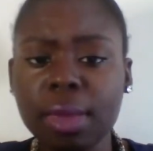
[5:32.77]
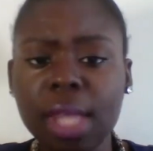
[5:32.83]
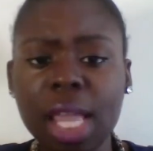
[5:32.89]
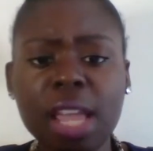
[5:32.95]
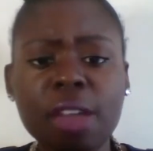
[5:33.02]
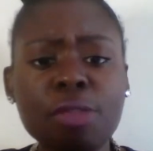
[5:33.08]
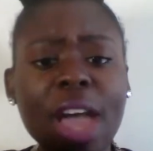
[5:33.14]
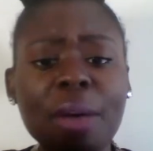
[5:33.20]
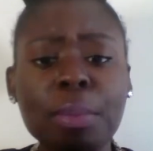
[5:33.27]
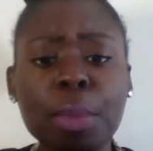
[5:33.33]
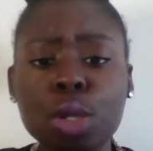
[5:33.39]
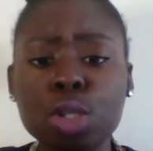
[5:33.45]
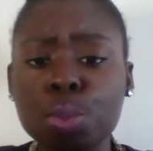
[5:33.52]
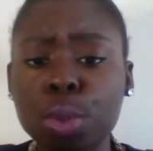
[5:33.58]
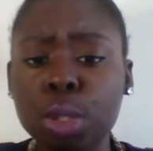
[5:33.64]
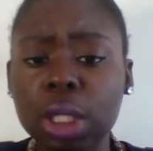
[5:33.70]
If you have
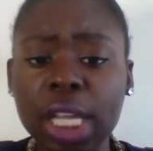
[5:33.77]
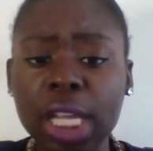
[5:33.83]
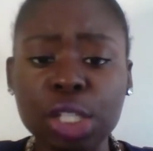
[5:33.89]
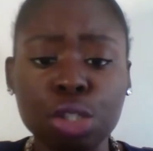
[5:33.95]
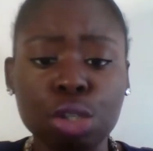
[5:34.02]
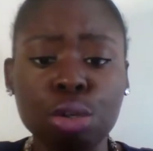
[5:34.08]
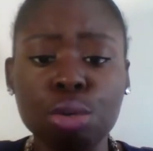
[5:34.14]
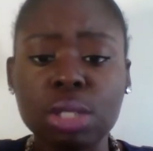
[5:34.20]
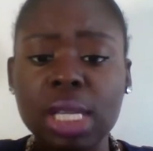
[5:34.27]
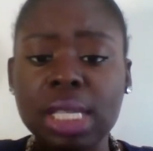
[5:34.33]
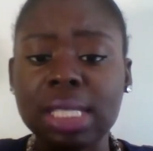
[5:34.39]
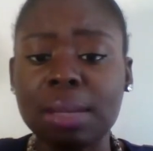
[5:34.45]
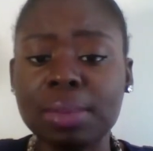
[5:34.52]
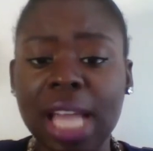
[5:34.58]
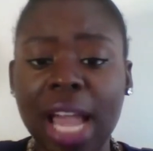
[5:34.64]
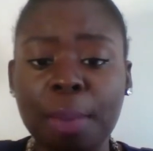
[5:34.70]
multiple links, you're using
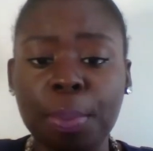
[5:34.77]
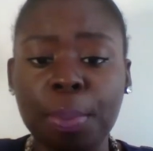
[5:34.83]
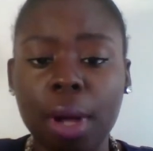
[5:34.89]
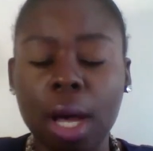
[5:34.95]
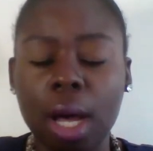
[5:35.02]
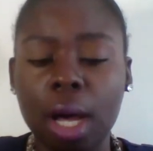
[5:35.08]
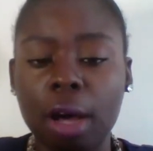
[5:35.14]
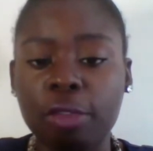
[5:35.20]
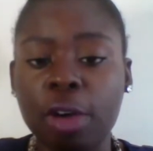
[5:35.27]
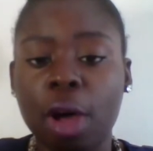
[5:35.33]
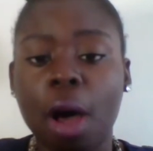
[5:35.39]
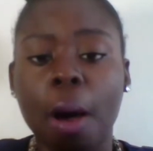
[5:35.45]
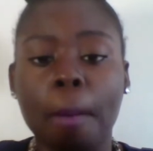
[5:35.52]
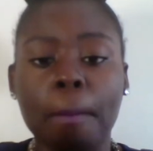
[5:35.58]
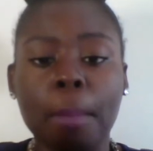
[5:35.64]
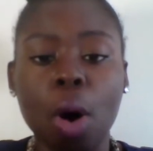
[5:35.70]
some type of
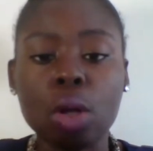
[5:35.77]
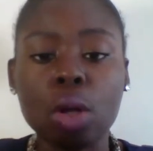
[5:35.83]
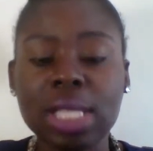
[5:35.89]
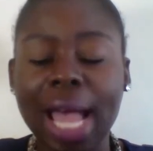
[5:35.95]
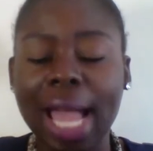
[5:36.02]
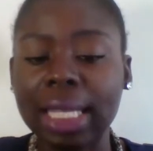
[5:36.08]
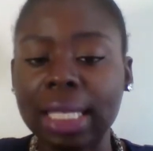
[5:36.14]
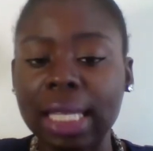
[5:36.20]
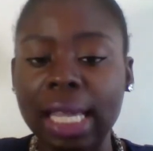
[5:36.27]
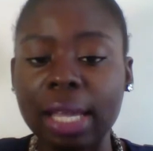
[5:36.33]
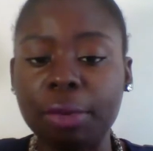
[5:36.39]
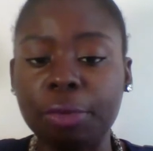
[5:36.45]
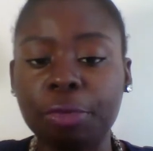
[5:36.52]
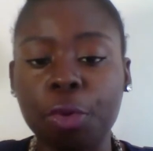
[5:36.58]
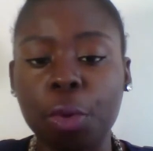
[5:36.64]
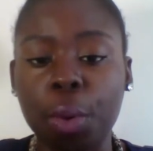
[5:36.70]
multi-link
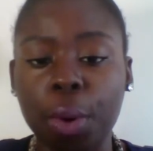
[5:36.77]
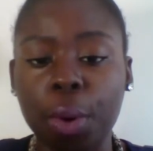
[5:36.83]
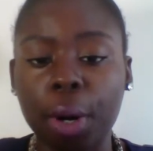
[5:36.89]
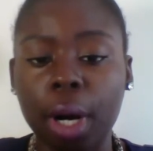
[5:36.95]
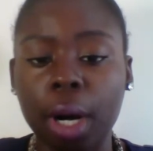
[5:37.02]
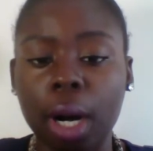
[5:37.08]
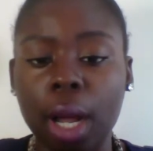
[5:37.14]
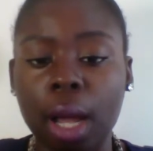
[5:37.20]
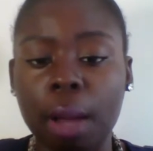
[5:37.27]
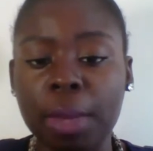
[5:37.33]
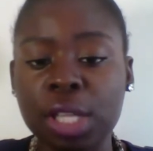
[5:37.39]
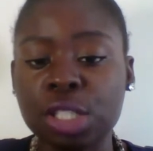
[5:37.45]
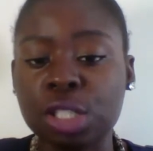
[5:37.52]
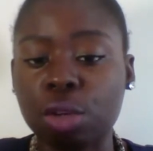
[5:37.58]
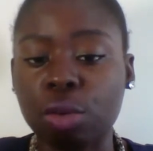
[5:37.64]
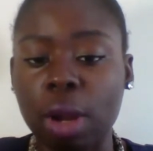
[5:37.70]
for
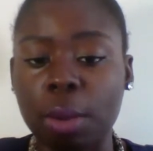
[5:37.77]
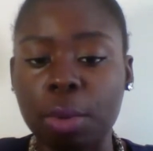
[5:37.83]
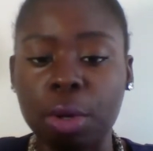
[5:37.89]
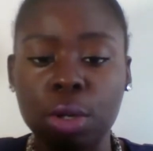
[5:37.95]
Instagram,